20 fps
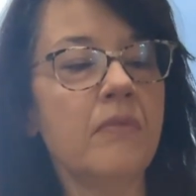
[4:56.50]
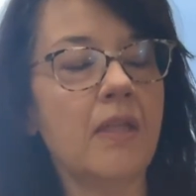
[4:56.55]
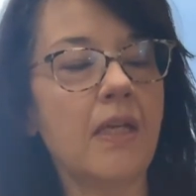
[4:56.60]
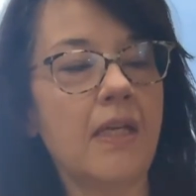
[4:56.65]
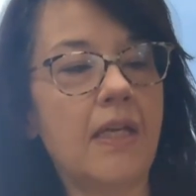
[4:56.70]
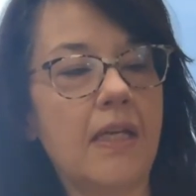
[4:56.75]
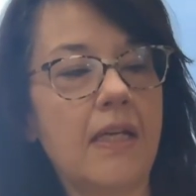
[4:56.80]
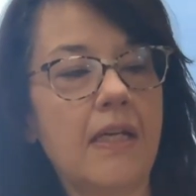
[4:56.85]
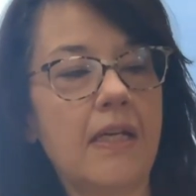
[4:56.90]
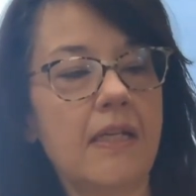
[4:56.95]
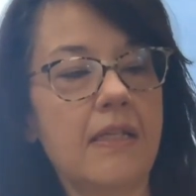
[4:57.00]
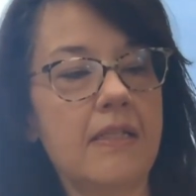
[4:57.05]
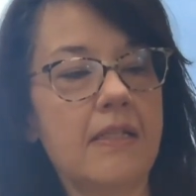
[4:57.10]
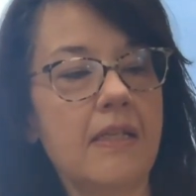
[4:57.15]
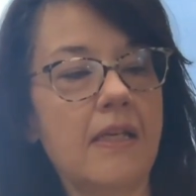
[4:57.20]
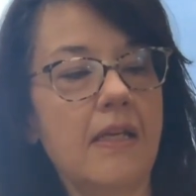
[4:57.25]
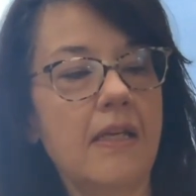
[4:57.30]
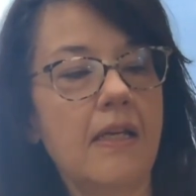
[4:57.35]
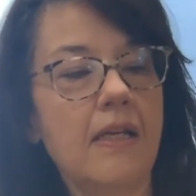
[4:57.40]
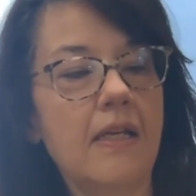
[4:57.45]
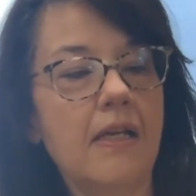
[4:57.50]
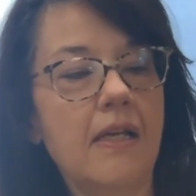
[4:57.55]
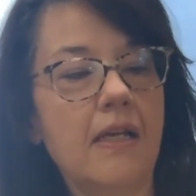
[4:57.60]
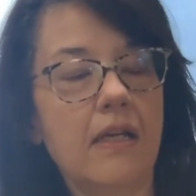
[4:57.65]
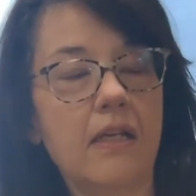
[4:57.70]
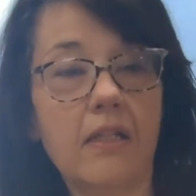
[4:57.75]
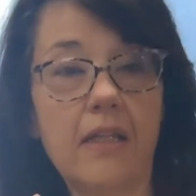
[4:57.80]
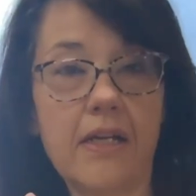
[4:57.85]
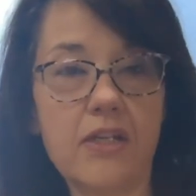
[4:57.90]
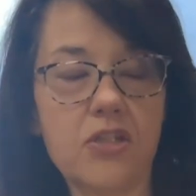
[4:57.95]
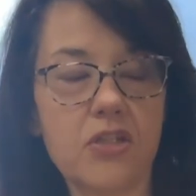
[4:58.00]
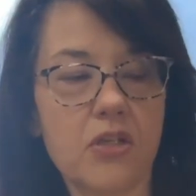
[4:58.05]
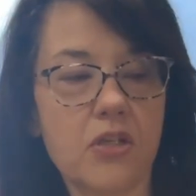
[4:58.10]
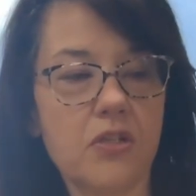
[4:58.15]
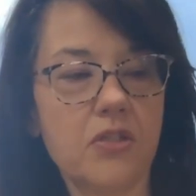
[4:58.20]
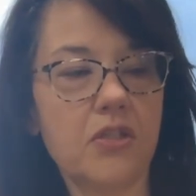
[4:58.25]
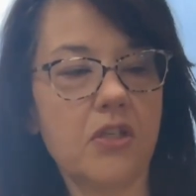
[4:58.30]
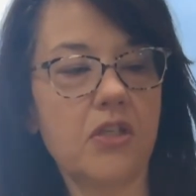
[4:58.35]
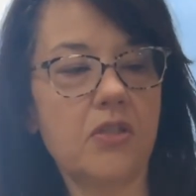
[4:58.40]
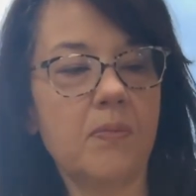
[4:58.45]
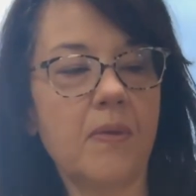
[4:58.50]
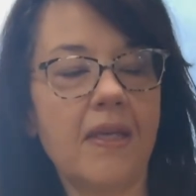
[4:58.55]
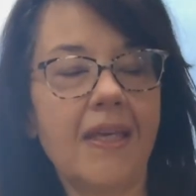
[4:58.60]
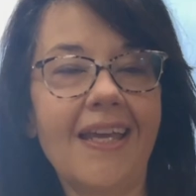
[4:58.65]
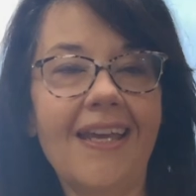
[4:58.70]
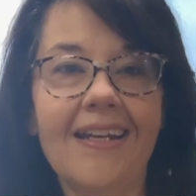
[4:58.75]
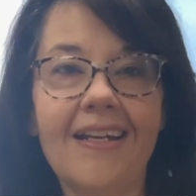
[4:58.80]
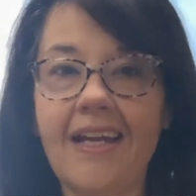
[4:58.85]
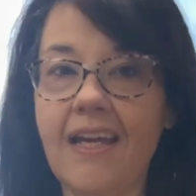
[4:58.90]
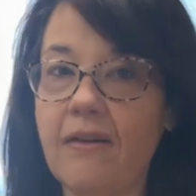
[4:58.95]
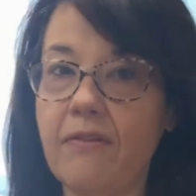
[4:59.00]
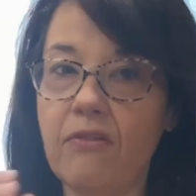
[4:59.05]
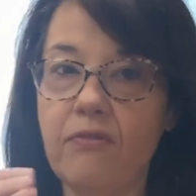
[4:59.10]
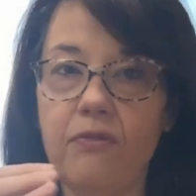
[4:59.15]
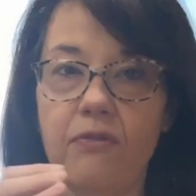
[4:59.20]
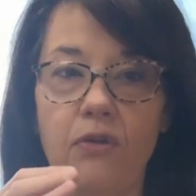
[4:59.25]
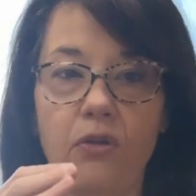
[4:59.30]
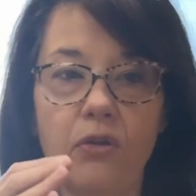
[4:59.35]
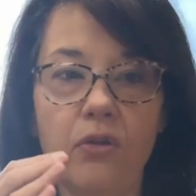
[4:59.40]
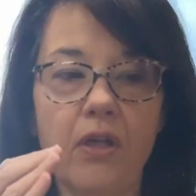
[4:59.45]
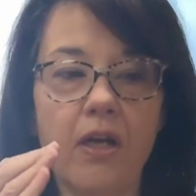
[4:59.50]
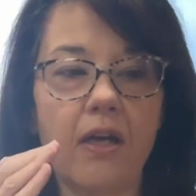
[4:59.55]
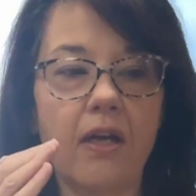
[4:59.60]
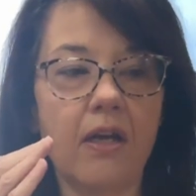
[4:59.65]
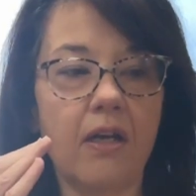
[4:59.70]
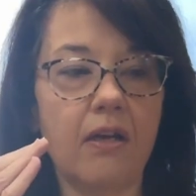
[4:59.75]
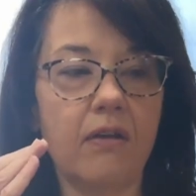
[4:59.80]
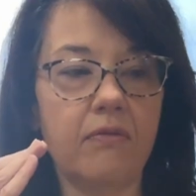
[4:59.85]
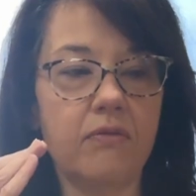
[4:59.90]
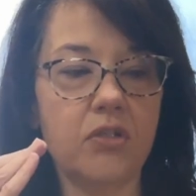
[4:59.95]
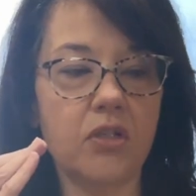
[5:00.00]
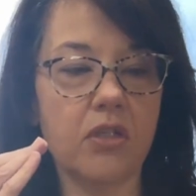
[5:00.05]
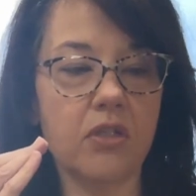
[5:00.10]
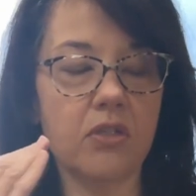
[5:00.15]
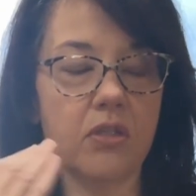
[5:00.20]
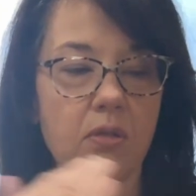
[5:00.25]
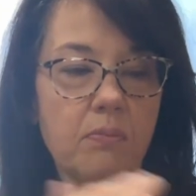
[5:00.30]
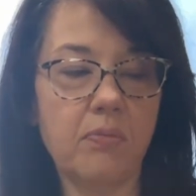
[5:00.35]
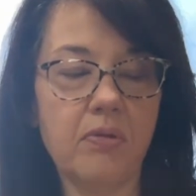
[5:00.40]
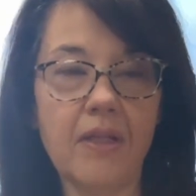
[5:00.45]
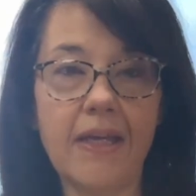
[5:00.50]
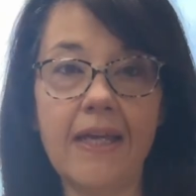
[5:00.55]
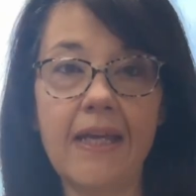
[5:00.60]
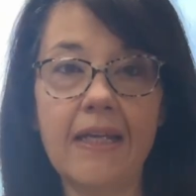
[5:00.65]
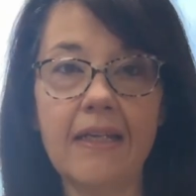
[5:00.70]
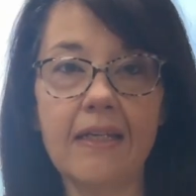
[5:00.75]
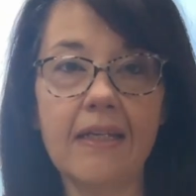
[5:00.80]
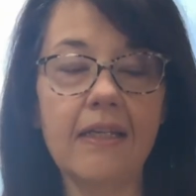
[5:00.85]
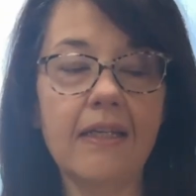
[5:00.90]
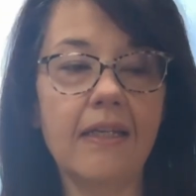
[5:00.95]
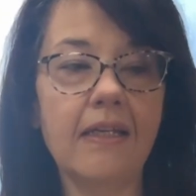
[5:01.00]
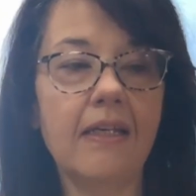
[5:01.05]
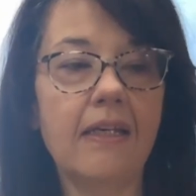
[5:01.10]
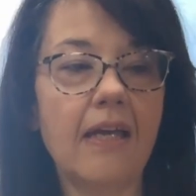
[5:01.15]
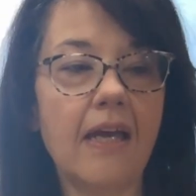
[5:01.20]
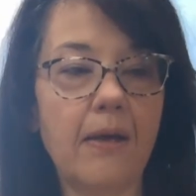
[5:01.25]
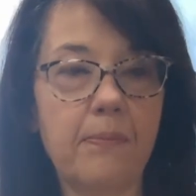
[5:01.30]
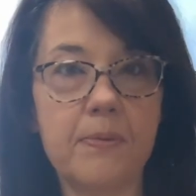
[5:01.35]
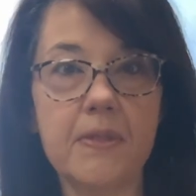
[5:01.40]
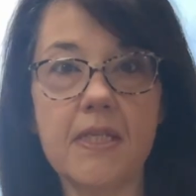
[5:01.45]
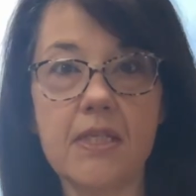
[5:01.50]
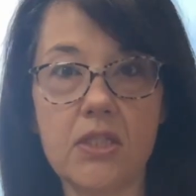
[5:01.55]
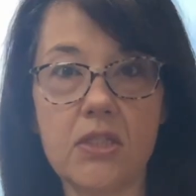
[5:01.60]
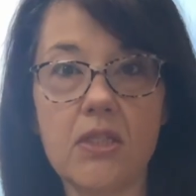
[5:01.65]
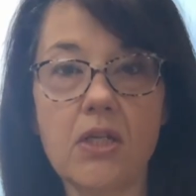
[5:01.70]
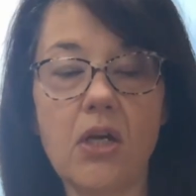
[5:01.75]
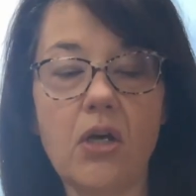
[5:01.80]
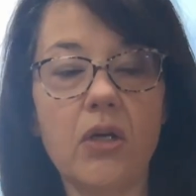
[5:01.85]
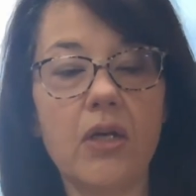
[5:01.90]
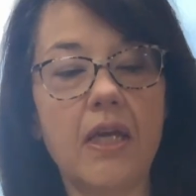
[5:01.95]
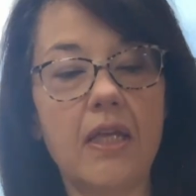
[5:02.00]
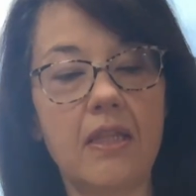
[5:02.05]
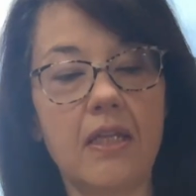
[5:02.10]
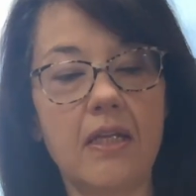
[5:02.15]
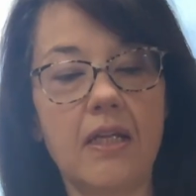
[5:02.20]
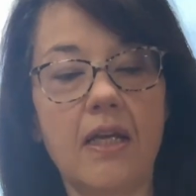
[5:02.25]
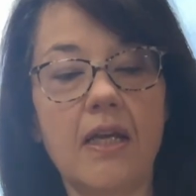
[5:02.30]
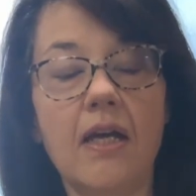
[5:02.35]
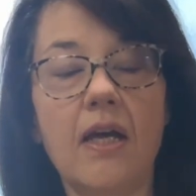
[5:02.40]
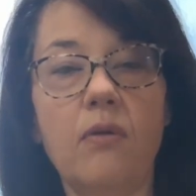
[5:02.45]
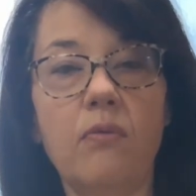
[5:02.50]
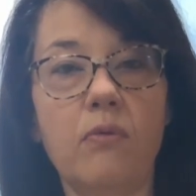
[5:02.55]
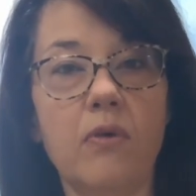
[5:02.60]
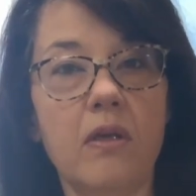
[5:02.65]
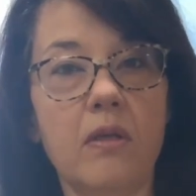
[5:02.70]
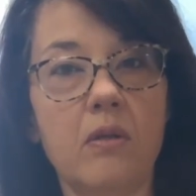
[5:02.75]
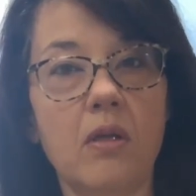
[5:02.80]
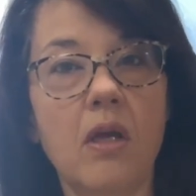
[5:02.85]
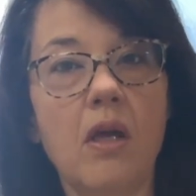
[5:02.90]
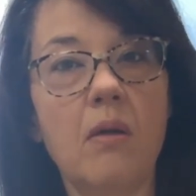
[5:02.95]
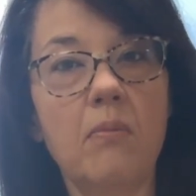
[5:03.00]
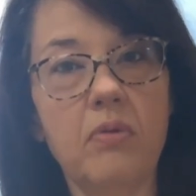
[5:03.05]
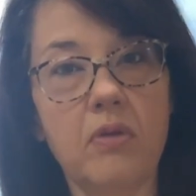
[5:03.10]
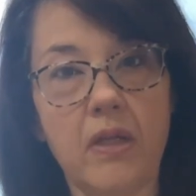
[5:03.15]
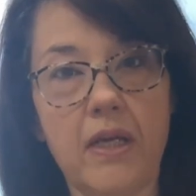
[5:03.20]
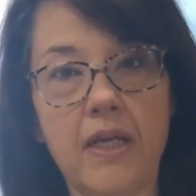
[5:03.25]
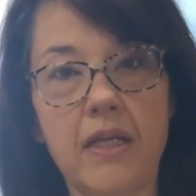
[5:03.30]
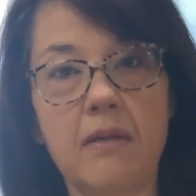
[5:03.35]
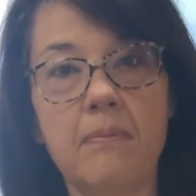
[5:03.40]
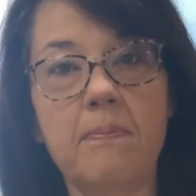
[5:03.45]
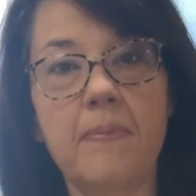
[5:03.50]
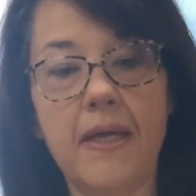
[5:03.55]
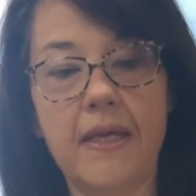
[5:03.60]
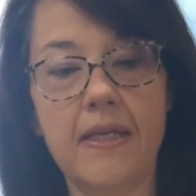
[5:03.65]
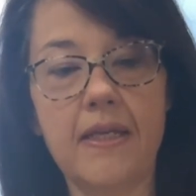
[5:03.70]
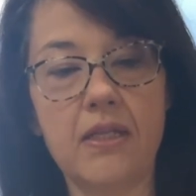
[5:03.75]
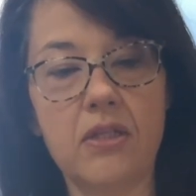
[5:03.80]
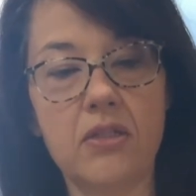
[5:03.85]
and glass jars, excuse me, and I have it full of just plain Epsom salt, and then I have one plain baking